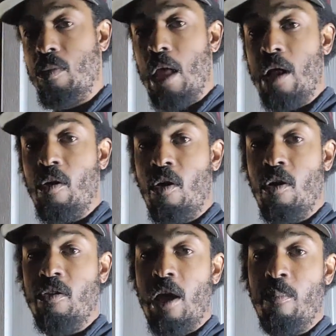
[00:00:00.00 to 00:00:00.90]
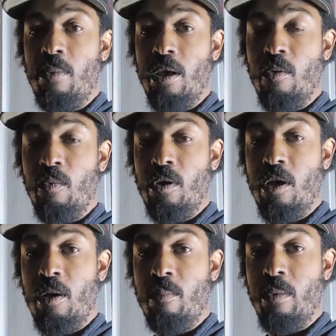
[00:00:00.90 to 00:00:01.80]
had a hard time picking one
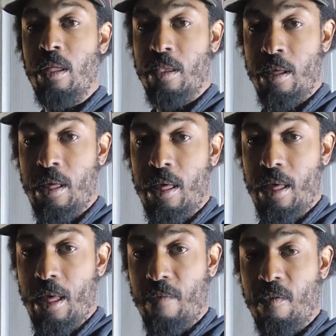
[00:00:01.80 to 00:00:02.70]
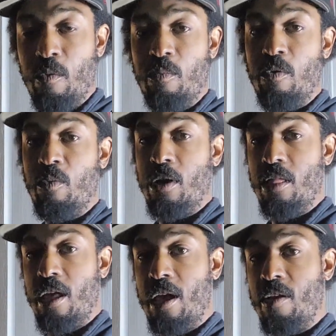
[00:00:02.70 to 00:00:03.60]
up, but if it was
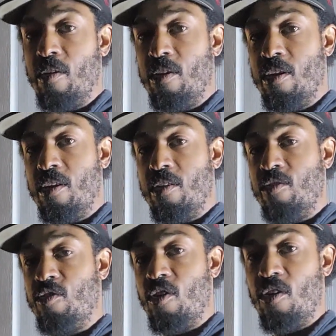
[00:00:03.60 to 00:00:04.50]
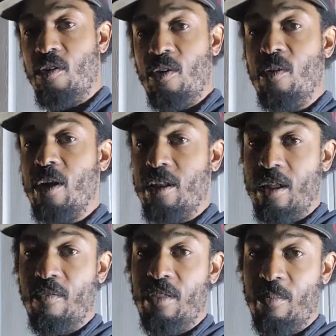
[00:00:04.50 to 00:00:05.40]
between that and Charter Oak, I'd
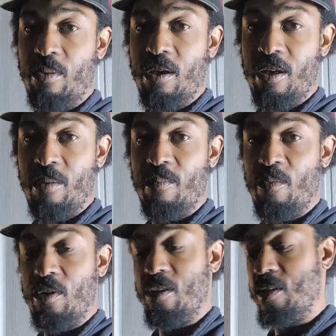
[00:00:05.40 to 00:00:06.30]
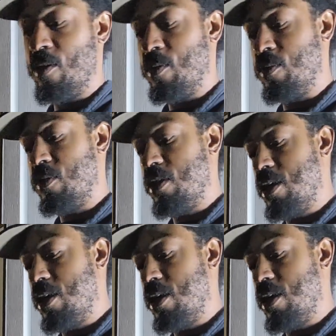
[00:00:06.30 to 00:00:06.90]
definitely pick up one of those,